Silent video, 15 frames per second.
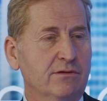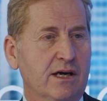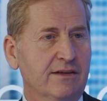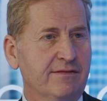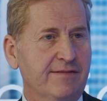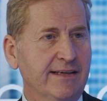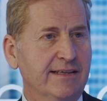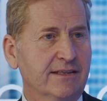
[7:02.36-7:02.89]
I
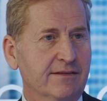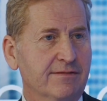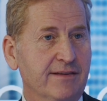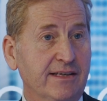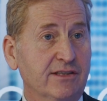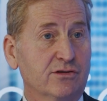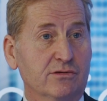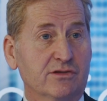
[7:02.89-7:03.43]
think
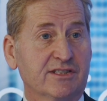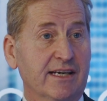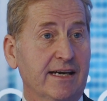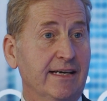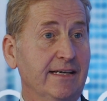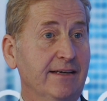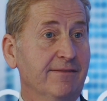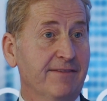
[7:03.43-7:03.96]
things will
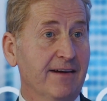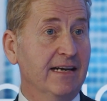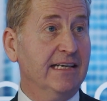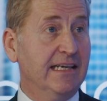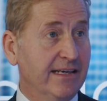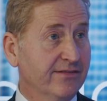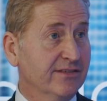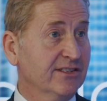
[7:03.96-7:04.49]
stay
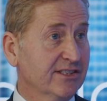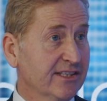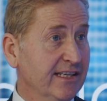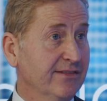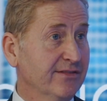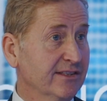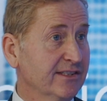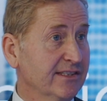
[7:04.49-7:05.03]
fairly even
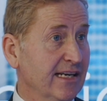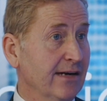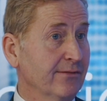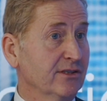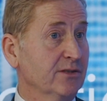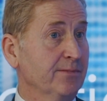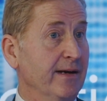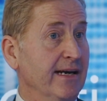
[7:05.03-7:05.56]
Stevens in that
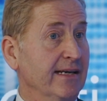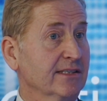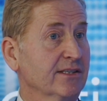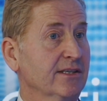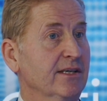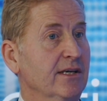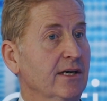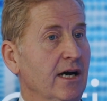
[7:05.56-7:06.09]
respect.
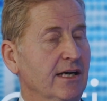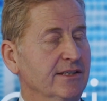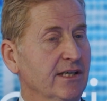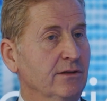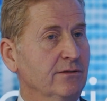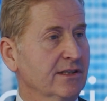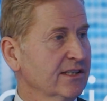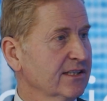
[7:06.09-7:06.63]
I
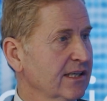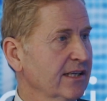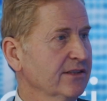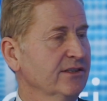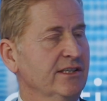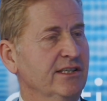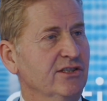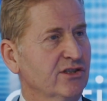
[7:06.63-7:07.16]
don't, because
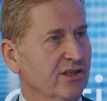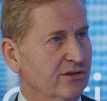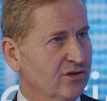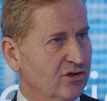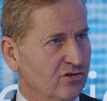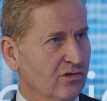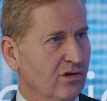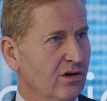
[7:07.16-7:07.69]
London is so
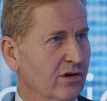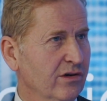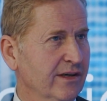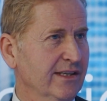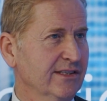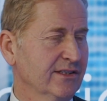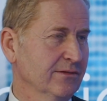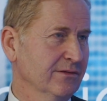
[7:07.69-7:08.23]
strong.
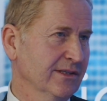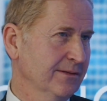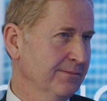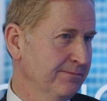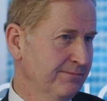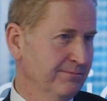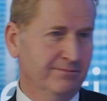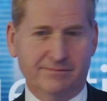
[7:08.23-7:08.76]
It's one of
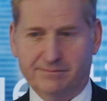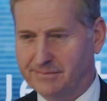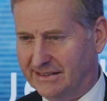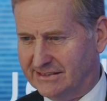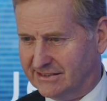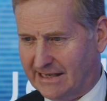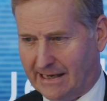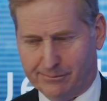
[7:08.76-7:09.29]
the
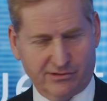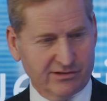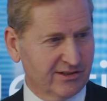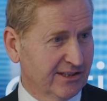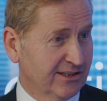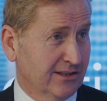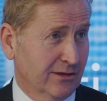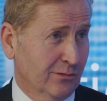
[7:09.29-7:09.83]
best capital
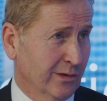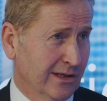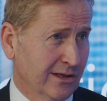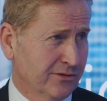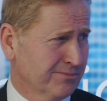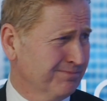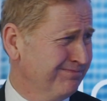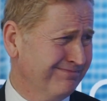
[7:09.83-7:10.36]
cities in the
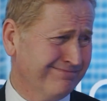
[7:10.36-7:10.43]
world.